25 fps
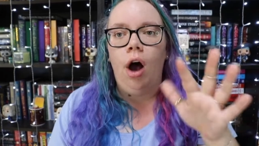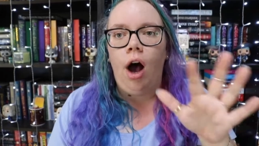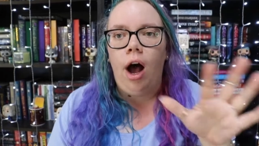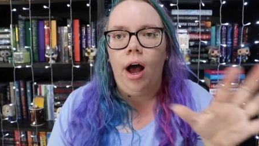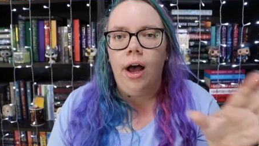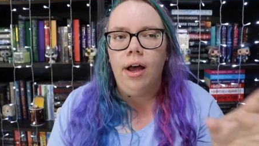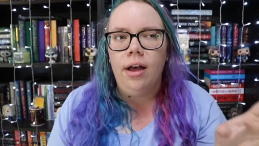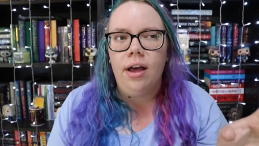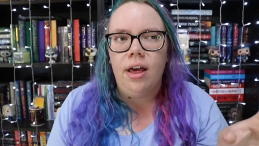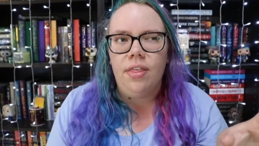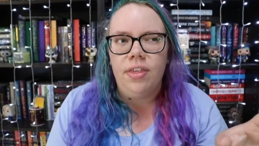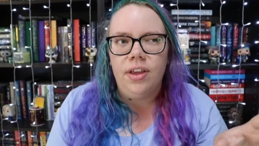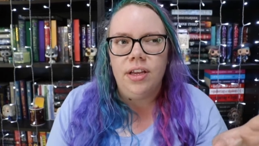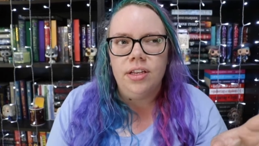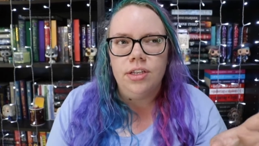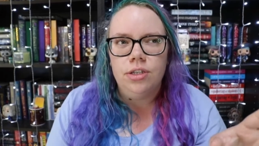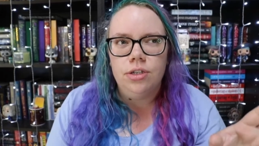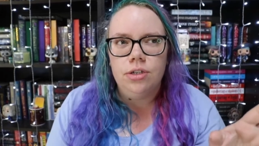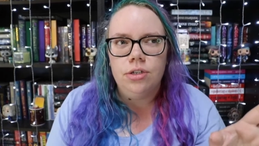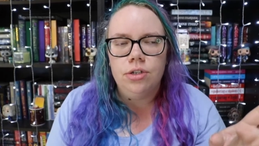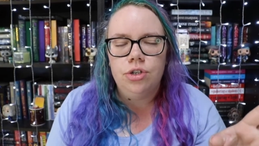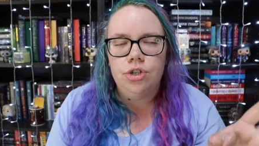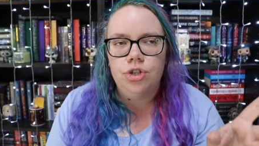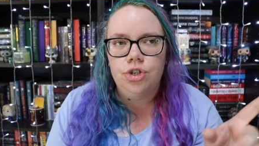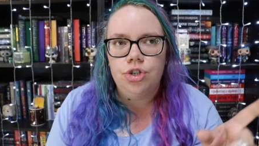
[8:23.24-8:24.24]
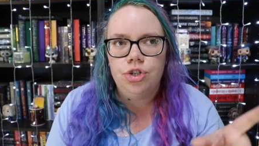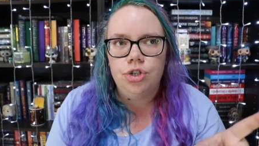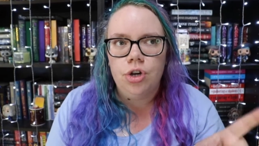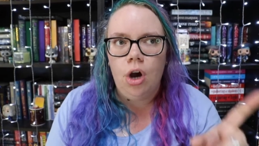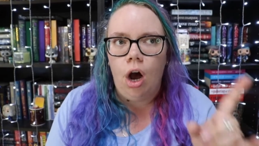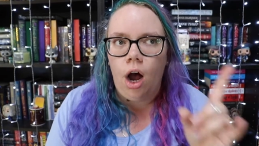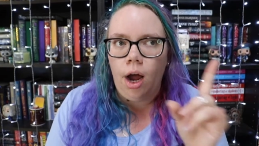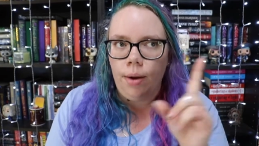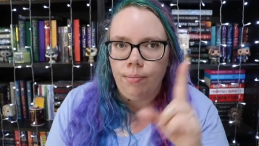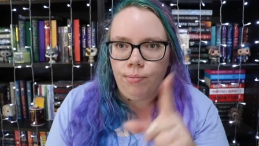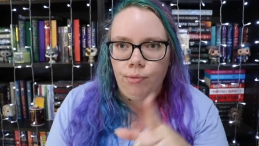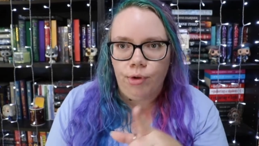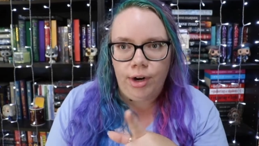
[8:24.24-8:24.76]
uh, I think it's Shh,
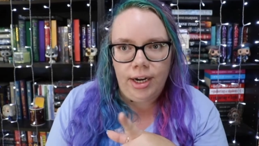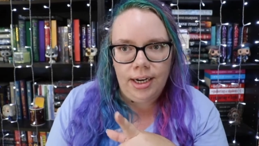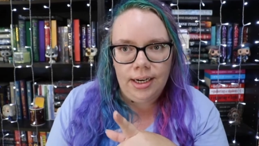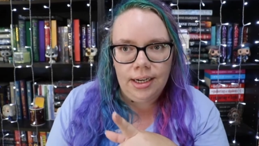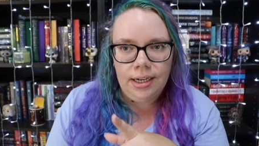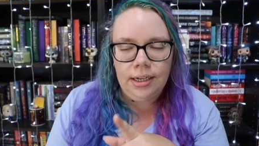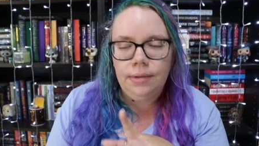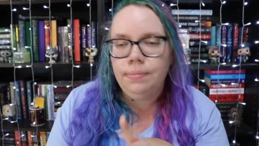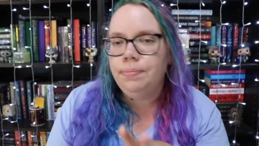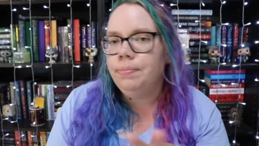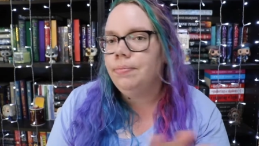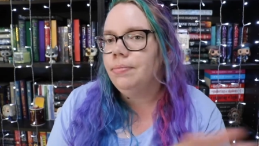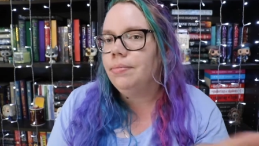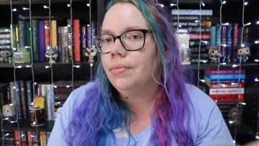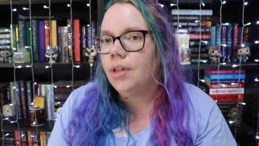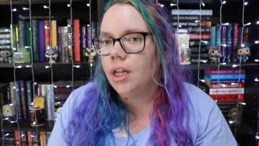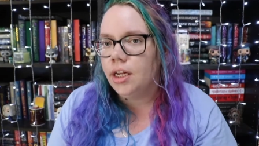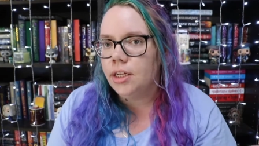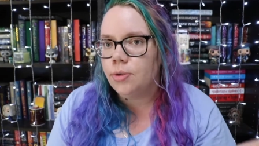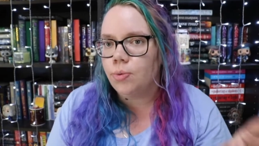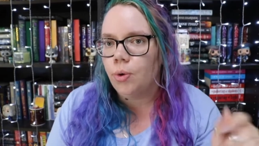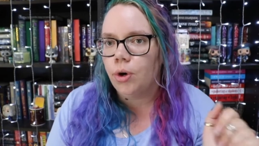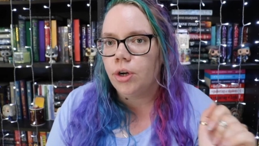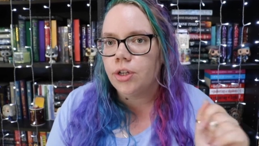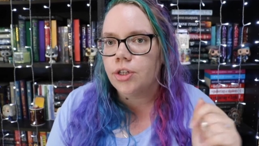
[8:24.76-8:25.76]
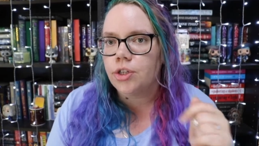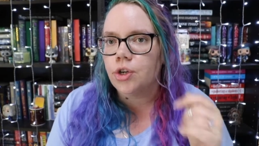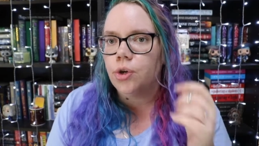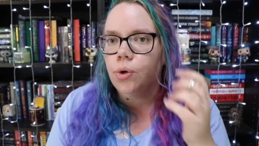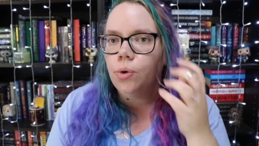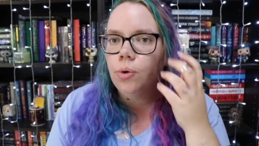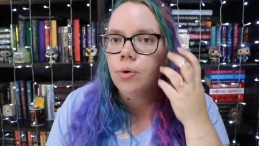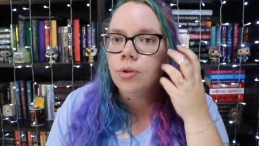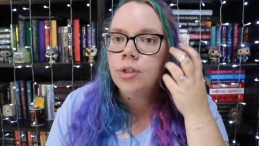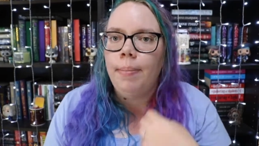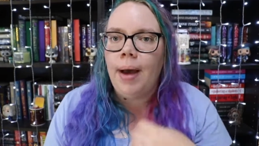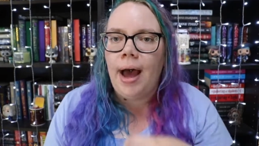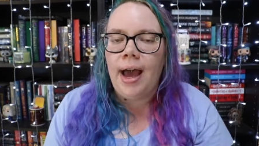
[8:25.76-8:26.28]
I'm Reading is what it's
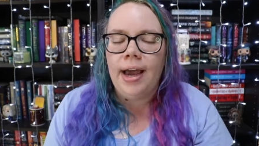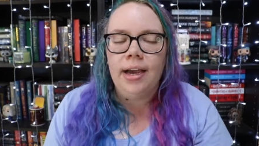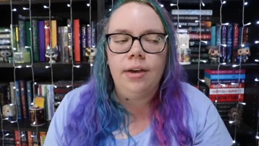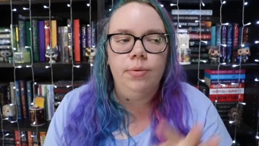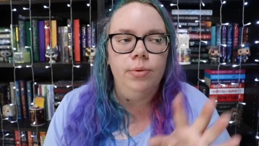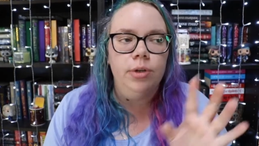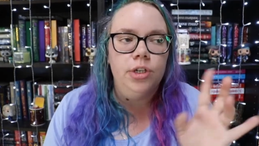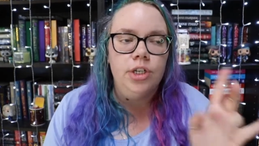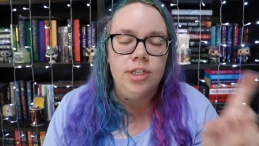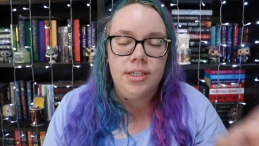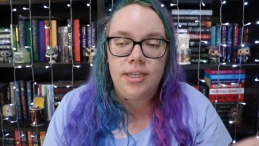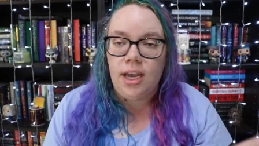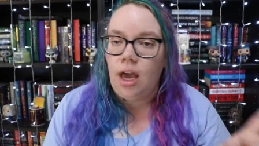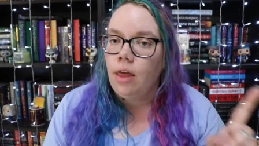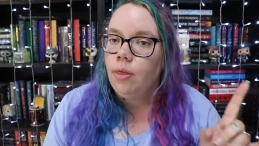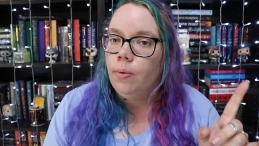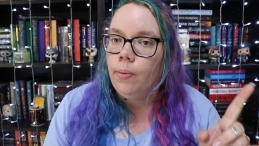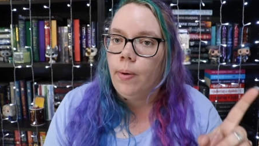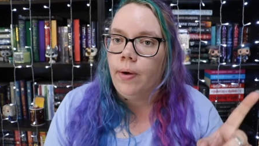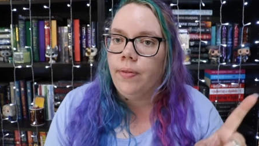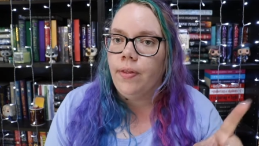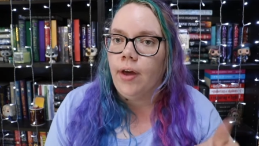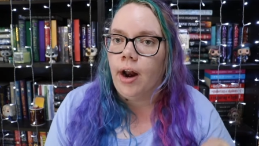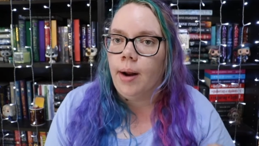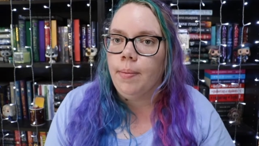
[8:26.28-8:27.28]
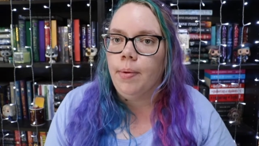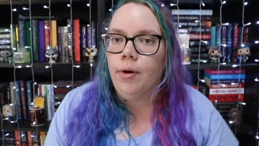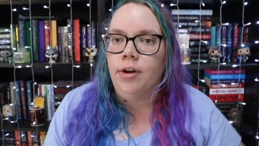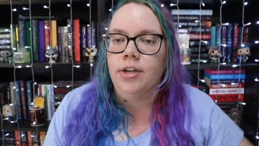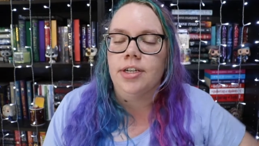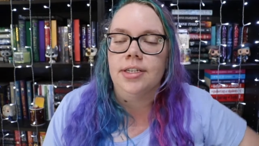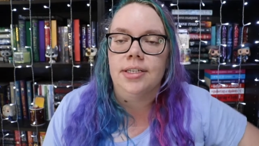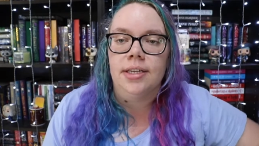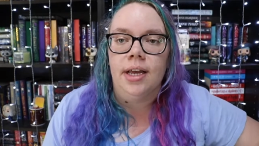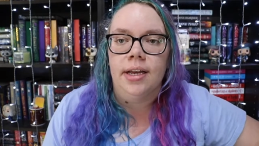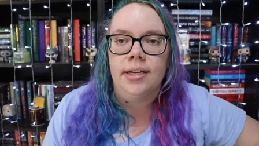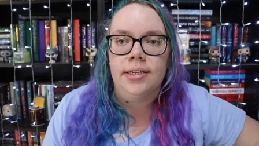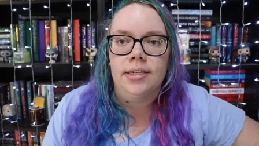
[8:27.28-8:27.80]
called, pack, which is the other one that I
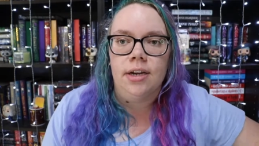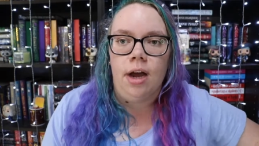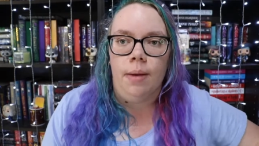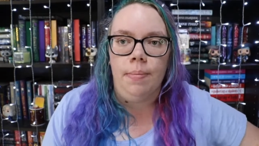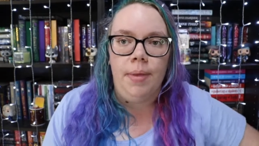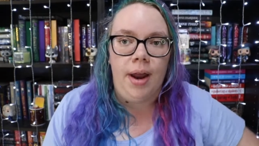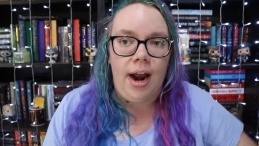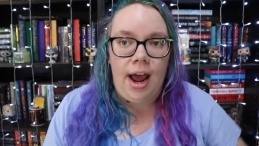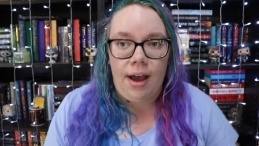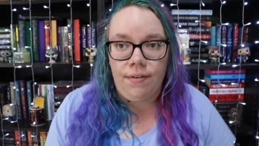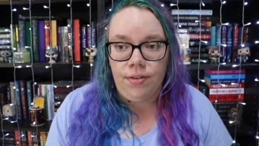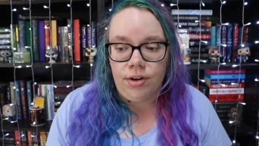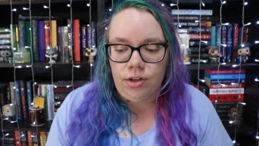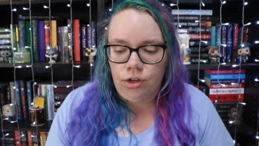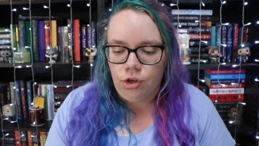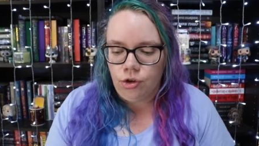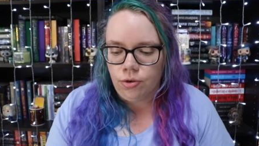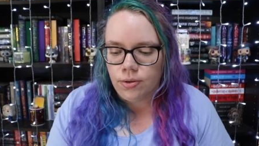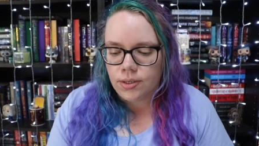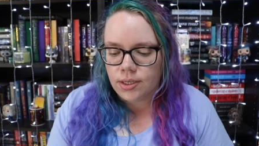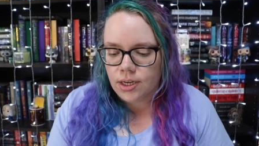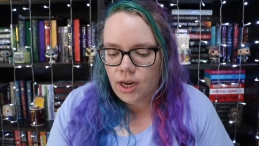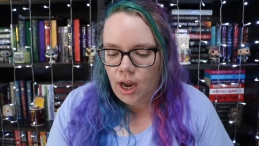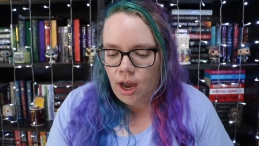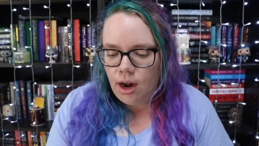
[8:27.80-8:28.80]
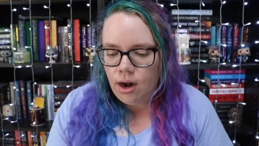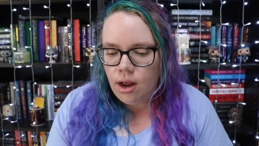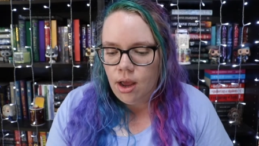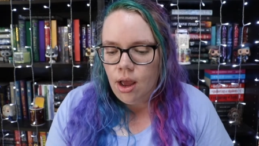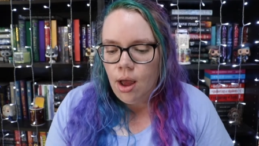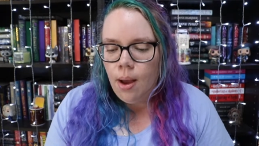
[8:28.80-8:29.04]
purchased last time that I haven't used yet.